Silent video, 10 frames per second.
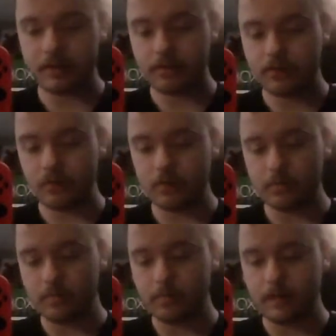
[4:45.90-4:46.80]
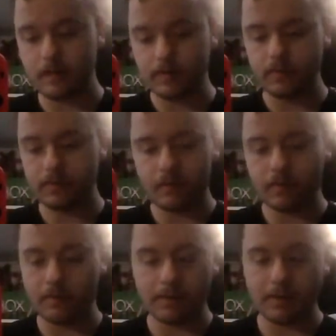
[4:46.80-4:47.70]
controller because
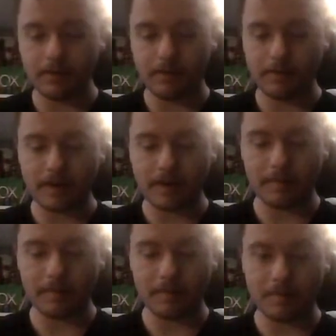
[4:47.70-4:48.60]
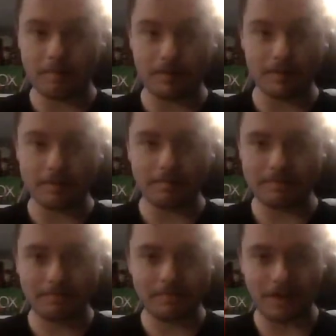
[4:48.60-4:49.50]
otherwise you're not going to be able to play the
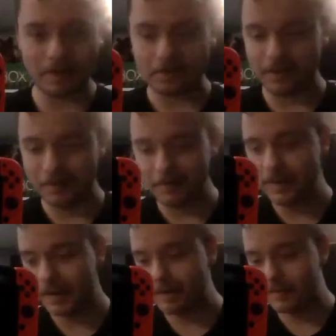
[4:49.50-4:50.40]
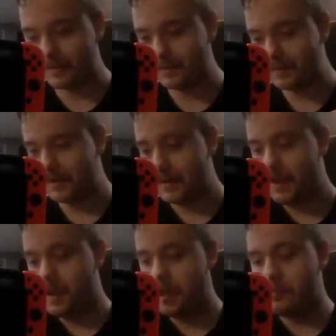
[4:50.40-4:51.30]
thing on TV, obviously.
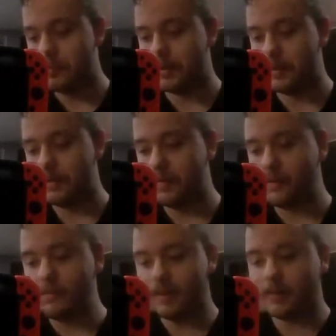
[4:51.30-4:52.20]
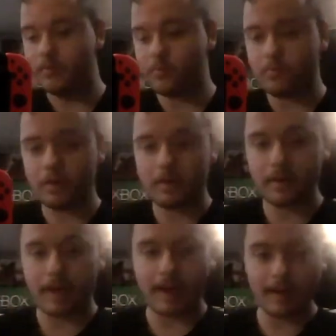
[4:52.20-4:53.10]
But this thing is
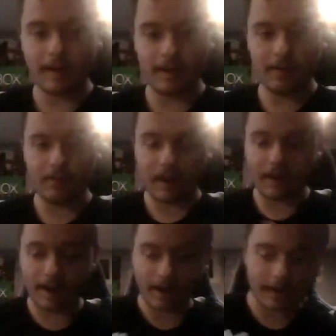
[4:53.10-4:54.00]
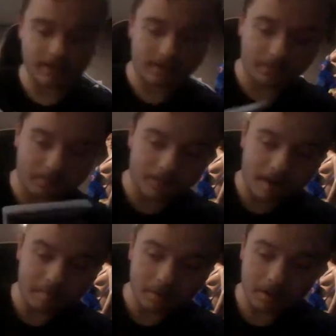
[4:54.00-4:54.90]
really handy, and I got this from
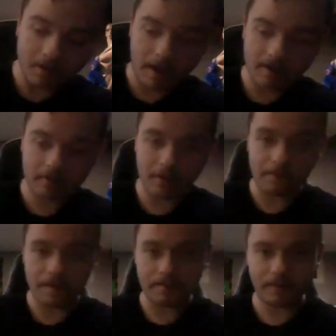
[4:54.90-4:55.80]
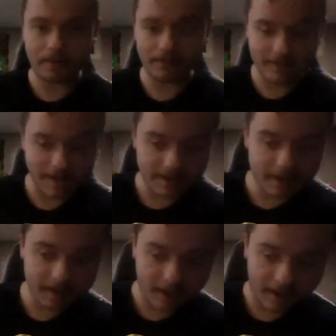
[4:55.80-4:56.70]
Five Below. I don't know if every state
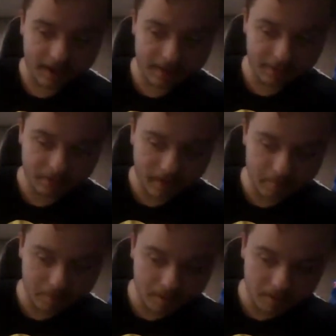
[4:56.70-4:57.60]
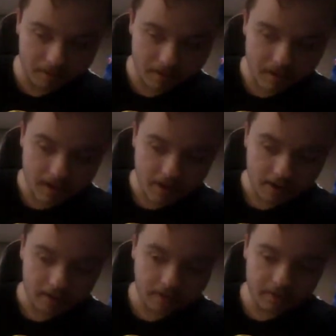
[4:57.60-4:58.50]
has Five Below,
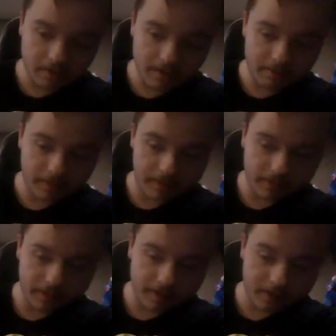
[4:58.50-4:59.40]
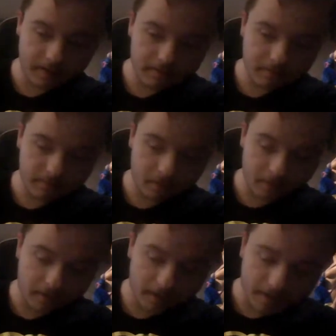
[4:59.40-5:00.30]
or, every city,
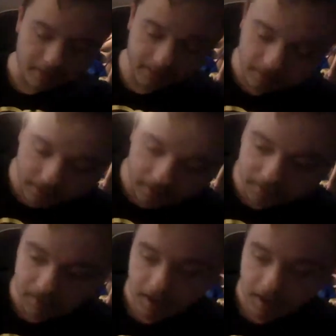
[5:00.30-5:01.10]
or any of that stuff.